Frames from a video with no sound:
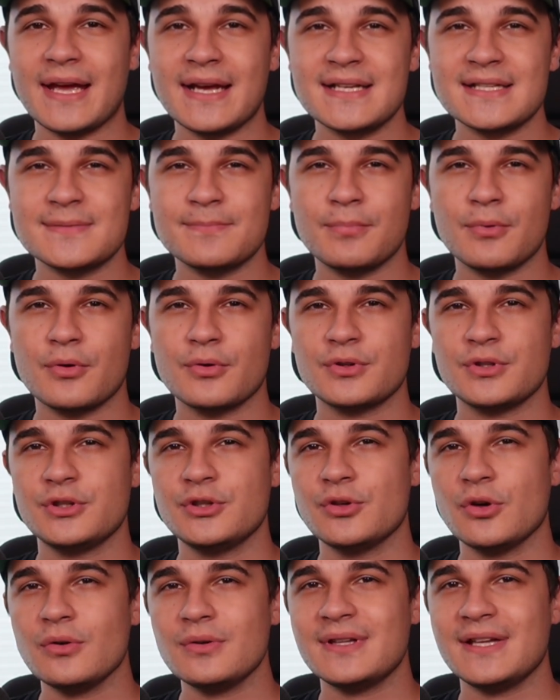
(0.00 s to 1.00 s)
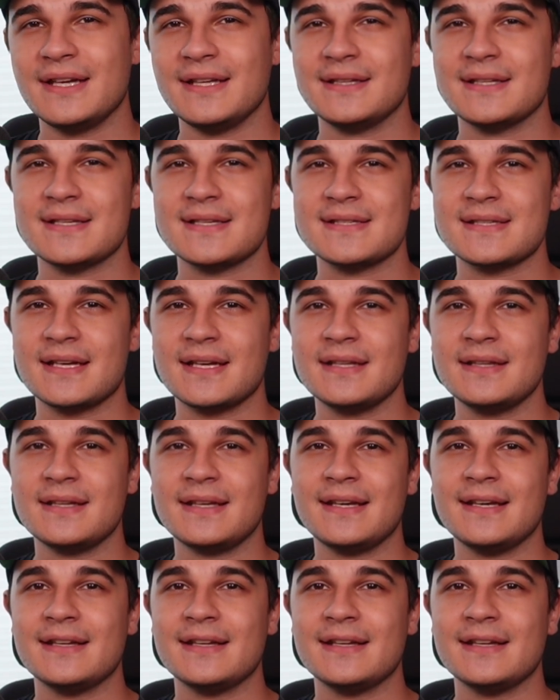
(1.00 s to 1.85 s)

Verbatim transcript: export your dataset